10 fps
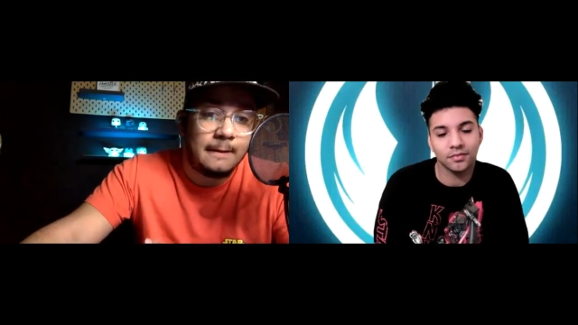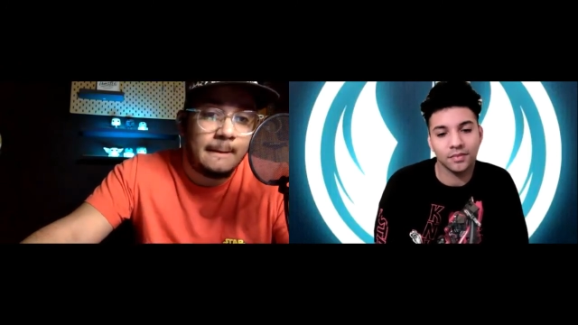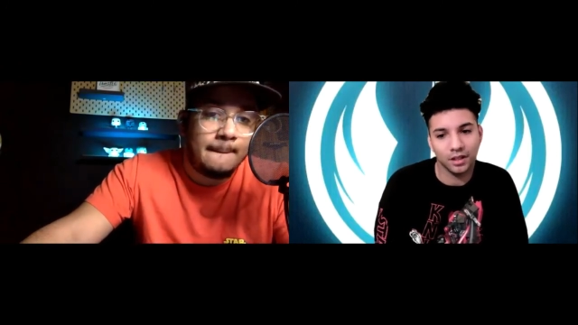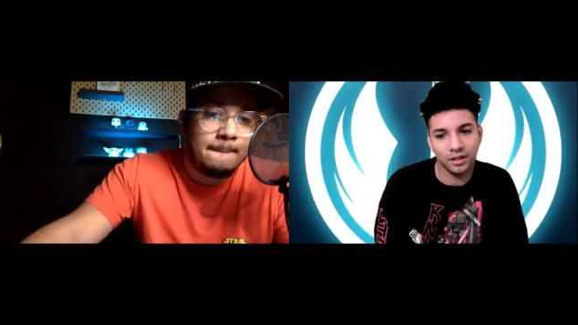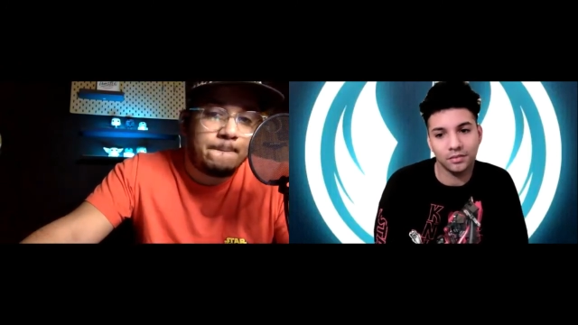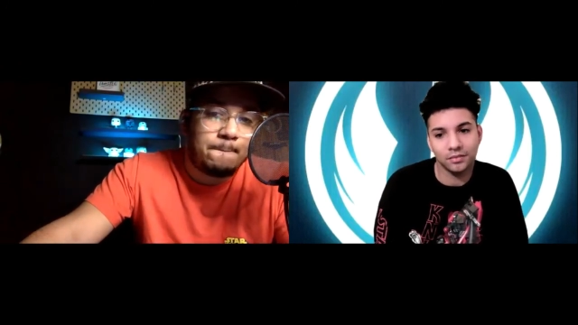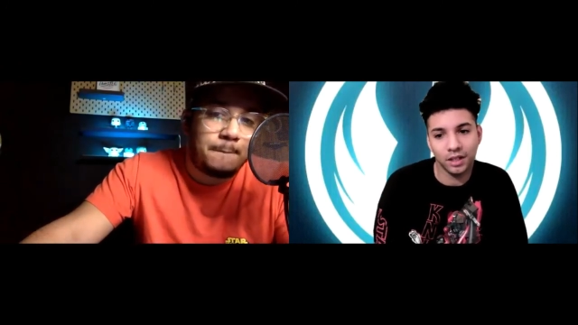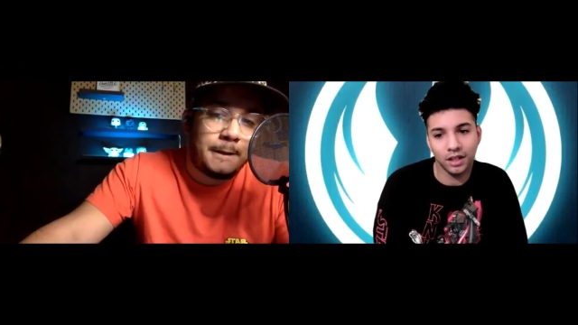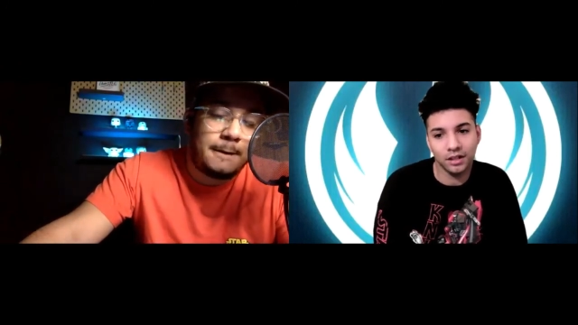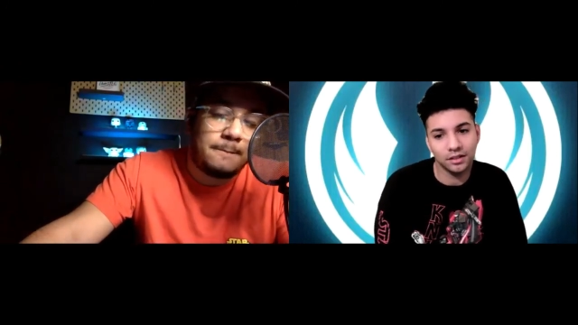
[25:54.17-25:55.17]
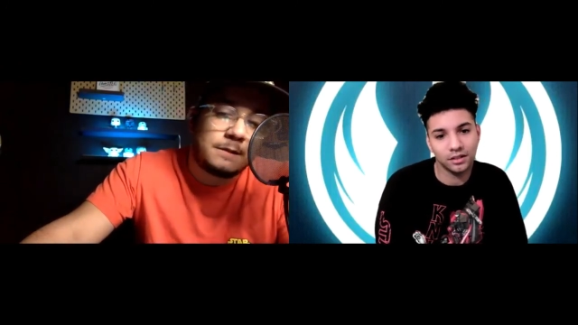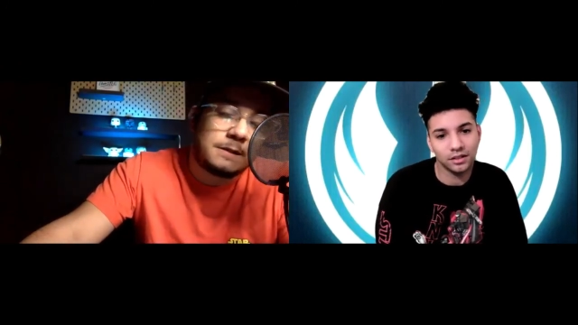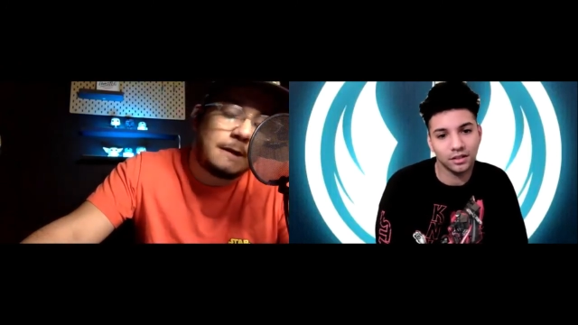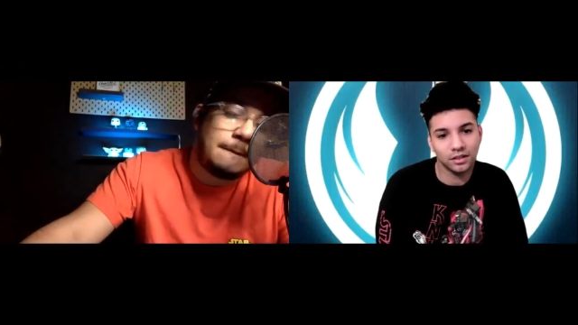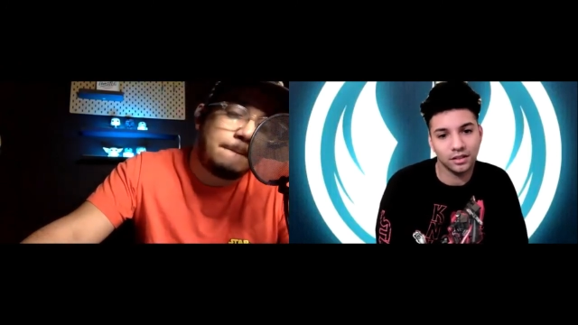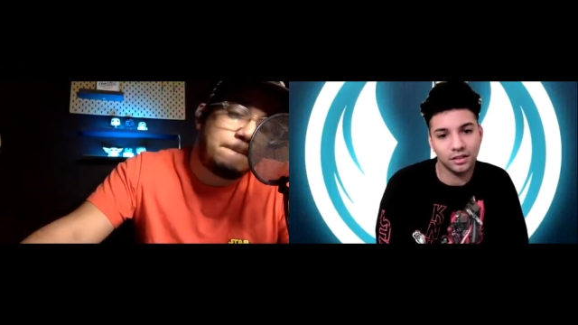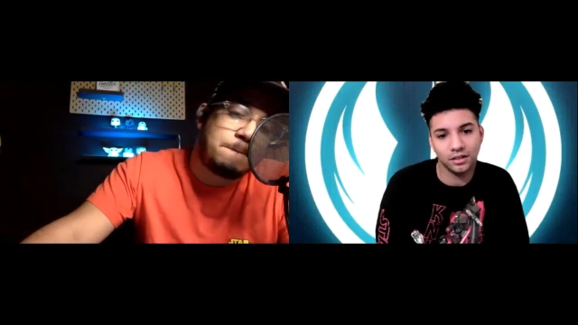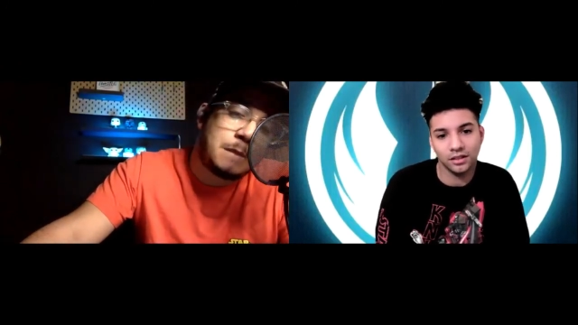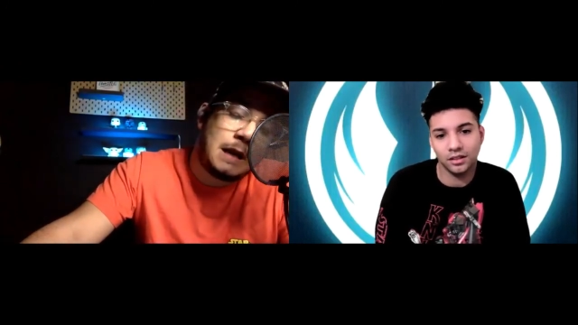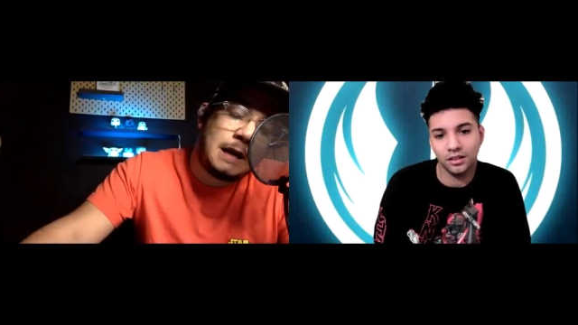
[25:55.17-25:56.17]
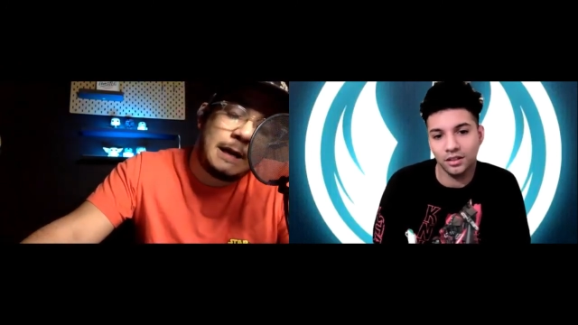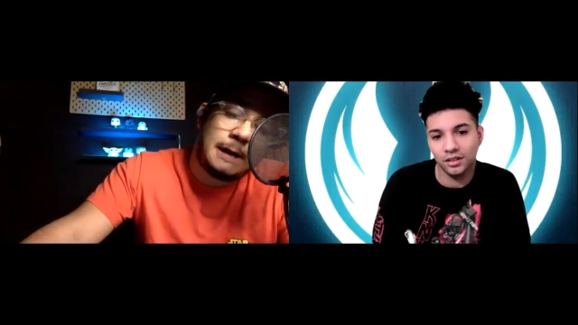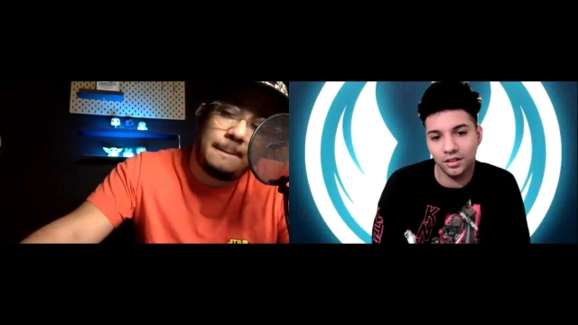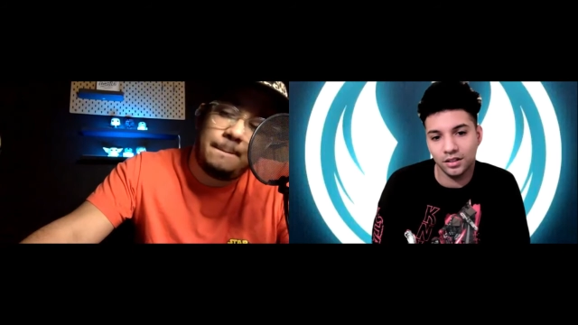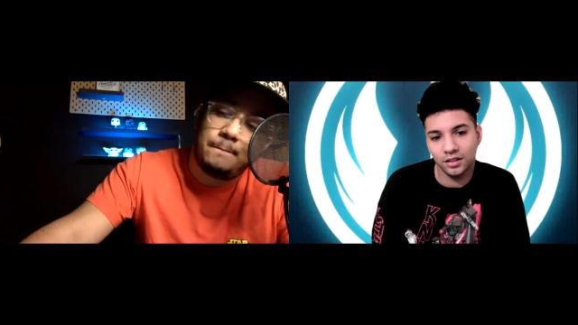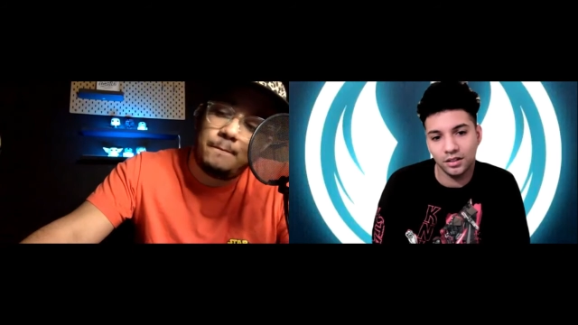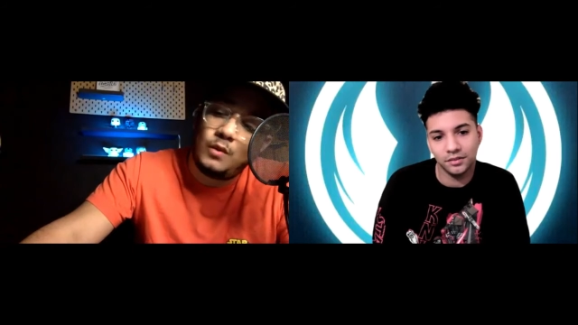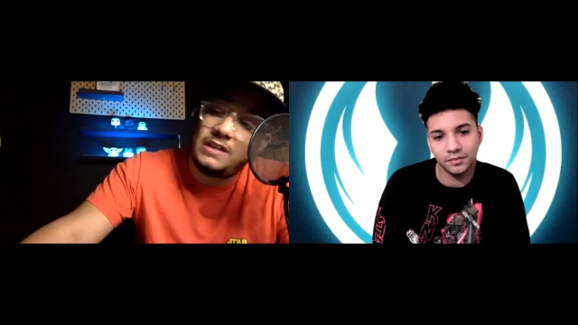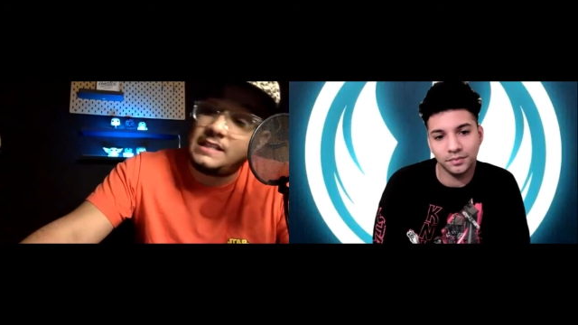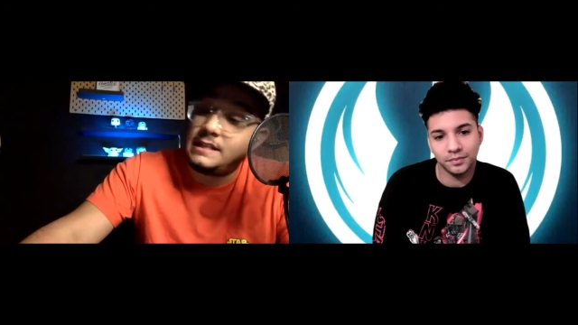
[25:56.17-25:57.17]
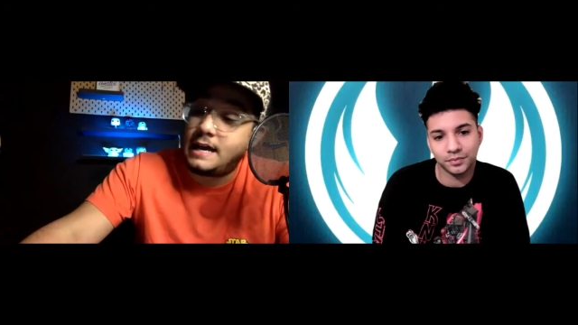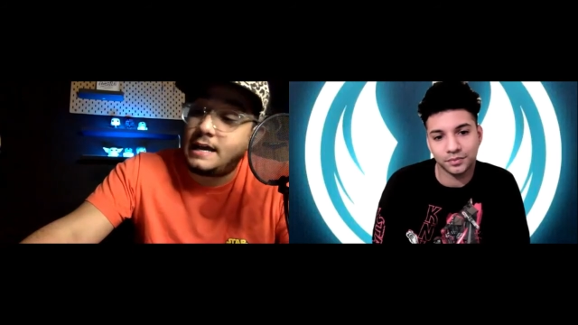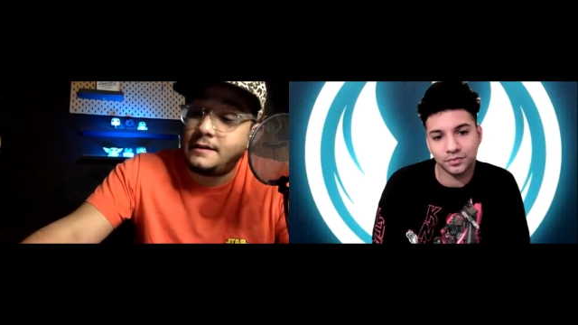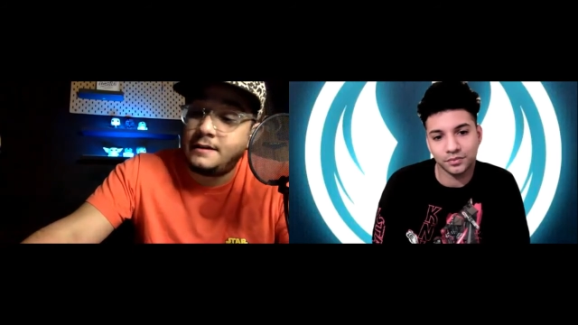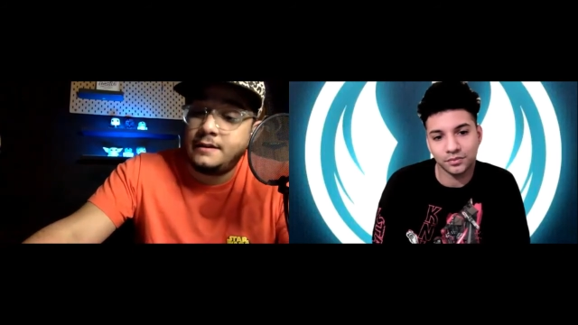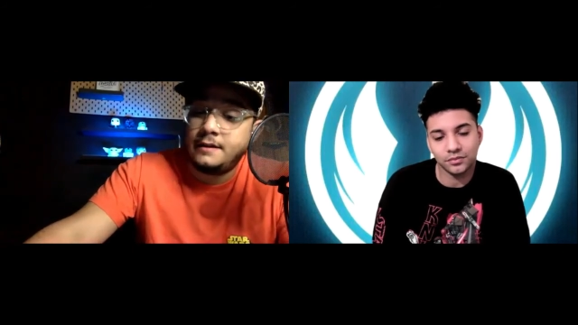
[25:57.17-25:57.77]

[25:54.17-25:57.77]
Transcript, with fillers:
Speaker 1: yeah yeah you know so um we see that